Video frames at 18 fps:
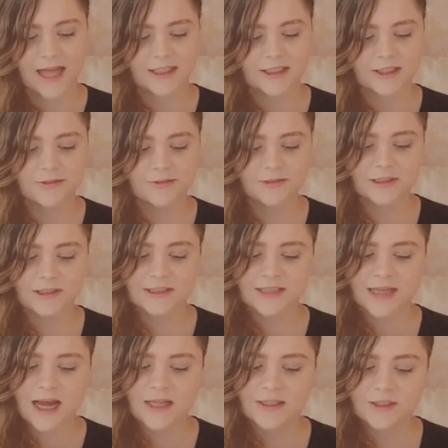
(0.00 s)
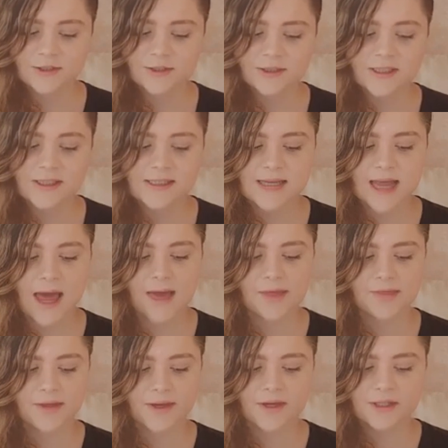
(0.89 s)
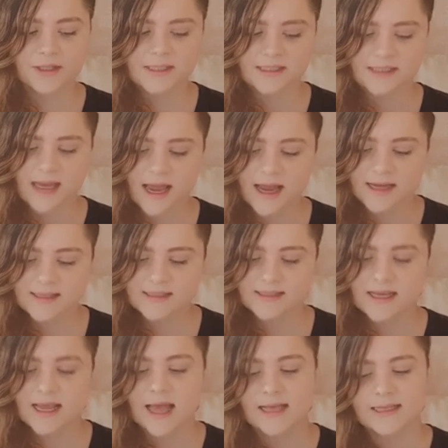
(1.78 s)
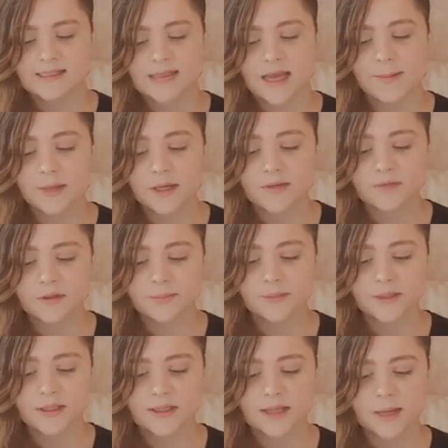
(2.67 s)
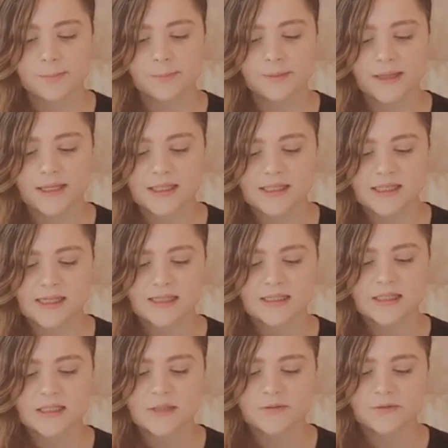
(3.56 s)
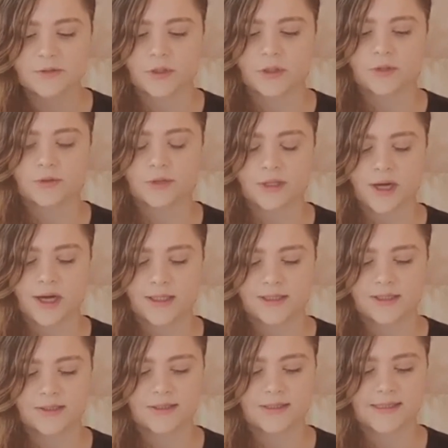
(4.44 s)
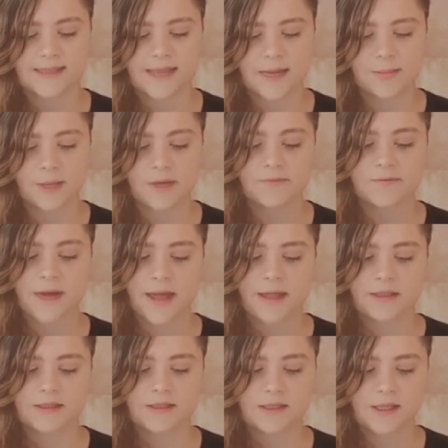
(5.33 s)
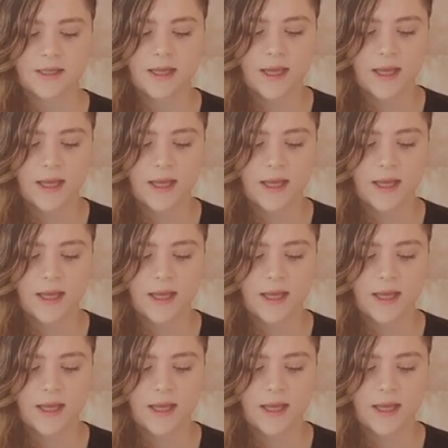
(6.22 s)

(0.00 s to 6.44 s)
Different countries have their sides, some even being completely different regarding the same event.